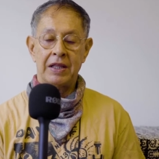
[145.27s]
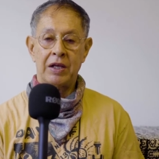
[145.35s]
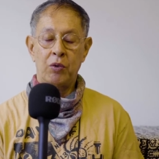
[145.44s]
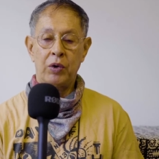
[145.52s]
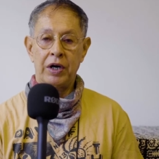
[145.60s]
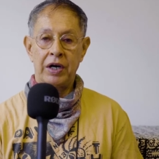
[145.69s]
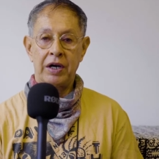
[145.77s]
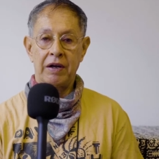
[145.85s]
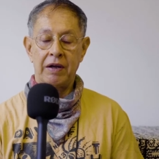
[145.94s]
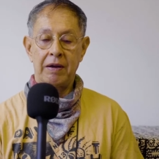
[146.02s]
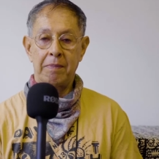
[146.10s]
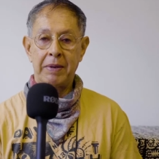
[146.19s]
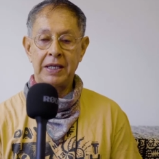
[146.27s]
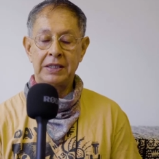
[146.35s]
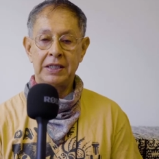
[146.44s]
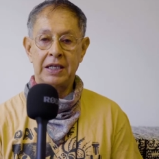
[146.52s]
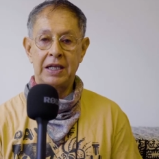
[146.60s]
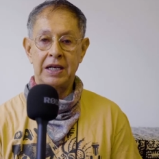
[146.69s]
they were
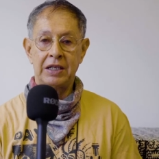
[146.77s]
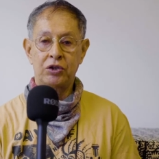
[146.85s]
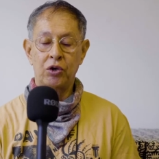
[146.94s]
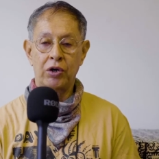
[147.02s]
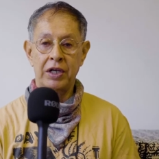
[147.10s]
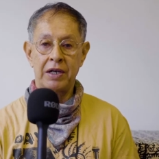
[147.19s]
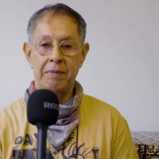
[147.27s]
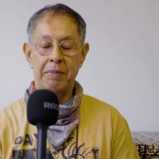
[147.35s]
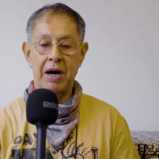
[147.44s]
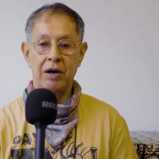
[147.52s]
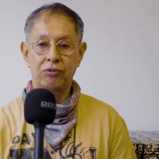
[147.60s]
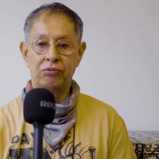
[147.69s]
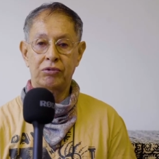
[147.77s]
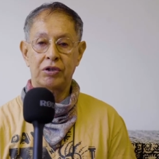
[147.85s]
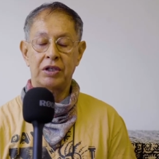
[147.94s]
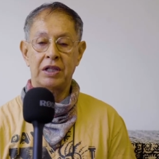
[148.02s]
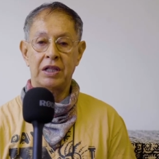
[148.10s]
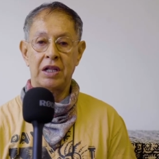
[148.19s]
basically talking about
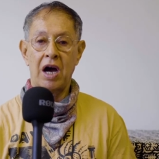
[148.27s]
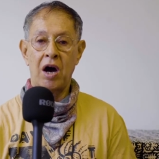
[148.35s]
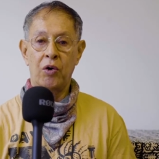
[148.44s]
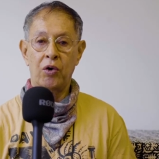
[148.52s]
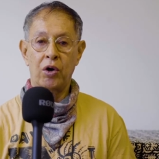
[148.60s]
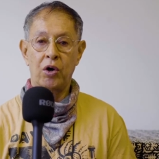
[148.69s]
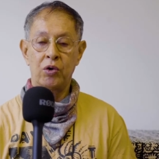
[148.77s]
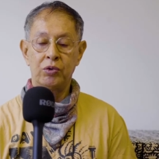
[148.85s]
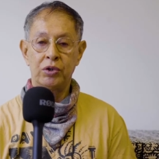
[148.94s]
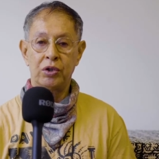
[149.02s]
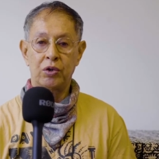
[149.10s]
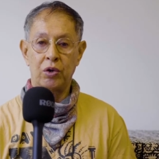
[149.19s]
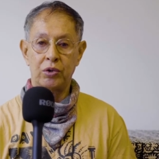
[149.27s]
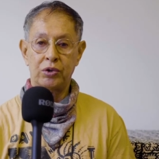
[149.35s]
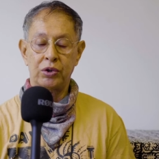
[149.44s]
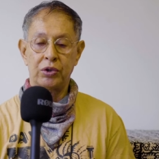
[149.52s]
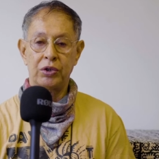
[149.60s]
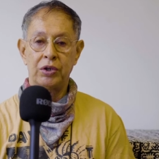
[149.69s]
our own
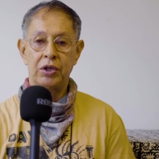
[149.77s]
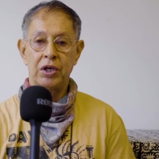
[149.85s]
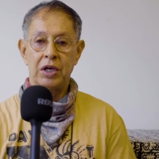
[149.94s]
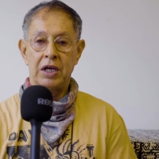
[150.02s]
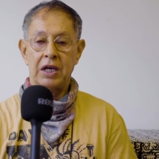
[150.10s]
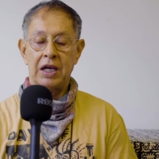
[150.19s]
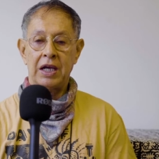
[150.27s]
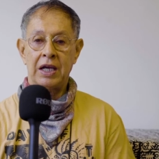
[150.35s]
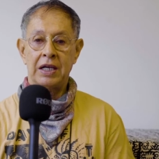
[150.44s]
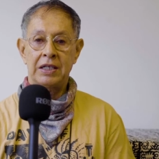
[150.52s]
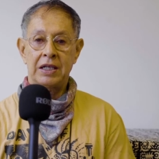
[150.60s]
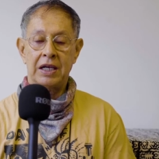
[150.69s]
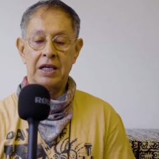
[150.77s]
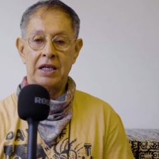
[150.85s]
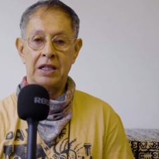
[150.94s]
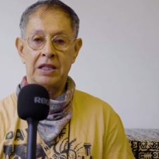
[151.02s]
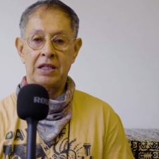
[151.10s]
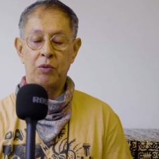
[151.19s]
culture. And
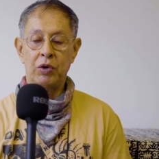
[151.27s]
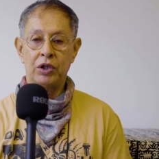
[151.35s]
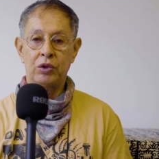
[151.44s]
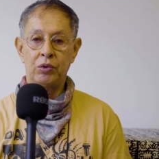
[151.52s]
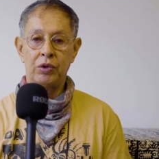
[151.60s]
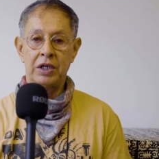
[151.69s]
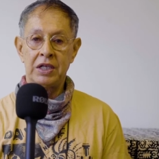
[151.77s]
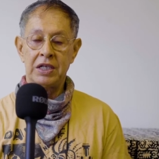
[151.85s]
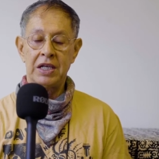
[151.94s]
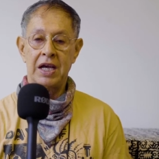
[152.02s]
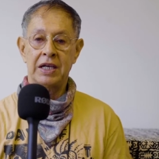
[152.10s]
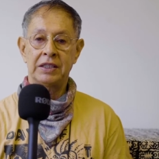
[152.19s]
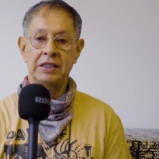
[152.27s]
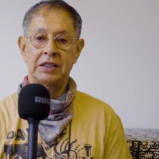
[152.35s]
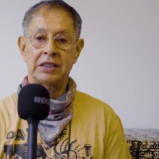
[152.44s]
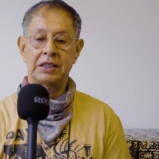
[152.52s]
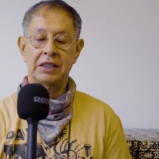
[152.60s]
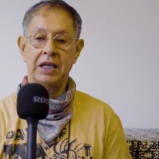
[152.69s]
they will do
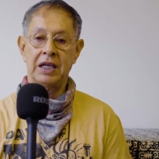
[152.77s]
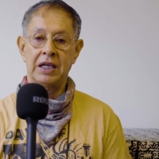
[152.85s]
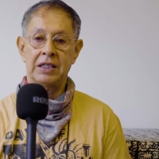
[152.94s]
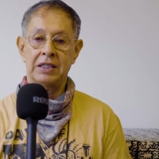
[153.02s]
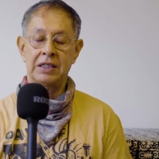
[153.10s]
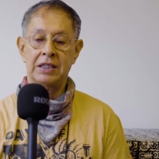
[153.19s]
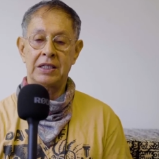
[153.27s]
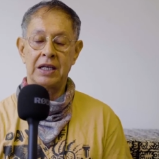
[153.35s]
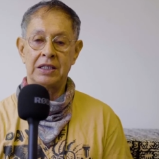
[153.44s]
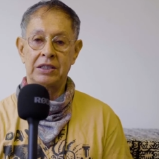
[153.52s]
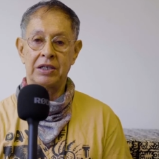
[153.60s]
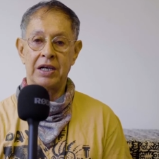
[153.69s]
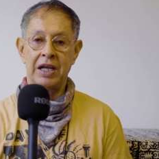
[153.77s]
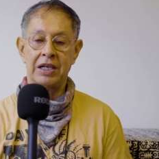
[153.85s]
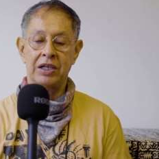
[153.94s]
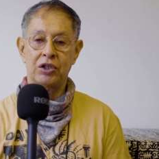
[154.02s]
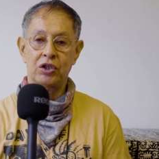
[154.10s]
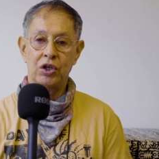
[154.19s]
Indians and things
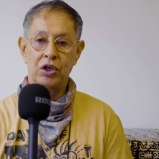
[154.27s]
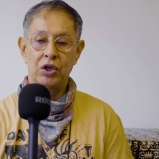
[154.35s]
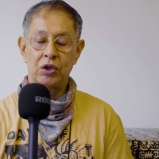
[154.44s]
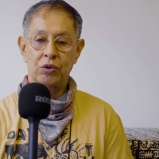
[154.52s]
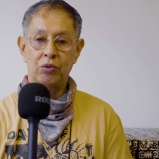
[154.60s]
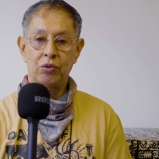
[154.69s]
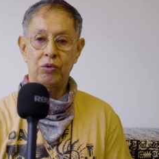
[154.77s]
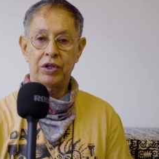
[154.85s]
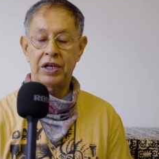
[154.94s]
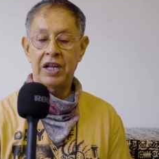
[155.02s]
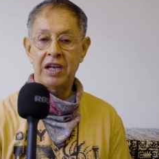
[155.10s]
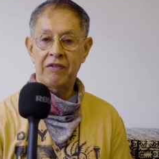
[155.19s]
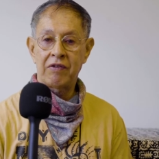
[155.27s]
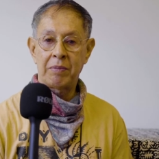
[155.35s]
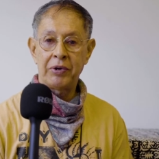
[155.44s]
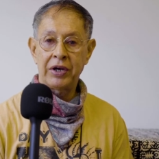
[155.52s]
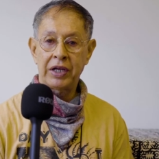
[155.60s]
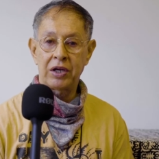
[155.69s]
related to the Native
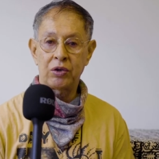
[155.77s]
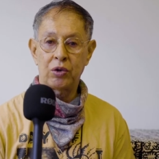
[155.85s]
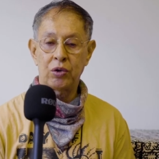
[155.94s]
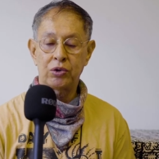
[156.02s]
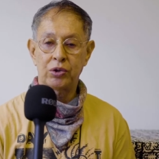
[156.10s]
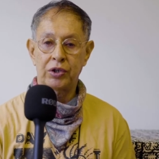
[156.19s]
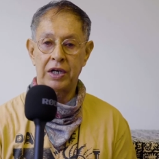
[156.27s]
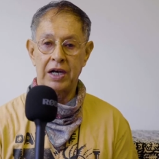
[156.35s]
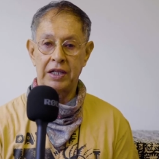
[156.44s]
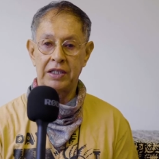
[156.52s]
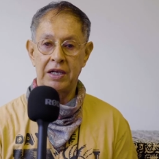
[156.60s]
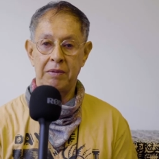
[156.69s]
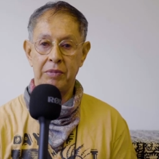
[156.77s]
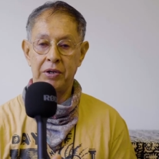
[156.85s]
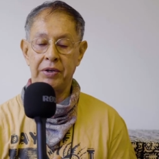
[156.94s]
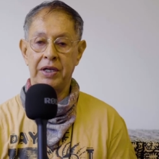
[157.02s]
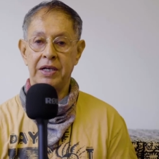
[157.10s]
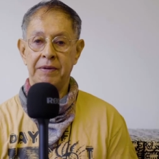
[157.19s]
American culture in Latin
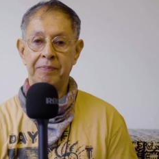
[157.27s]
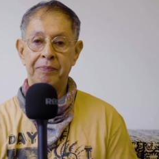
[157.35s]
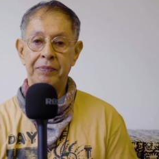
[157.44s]
America.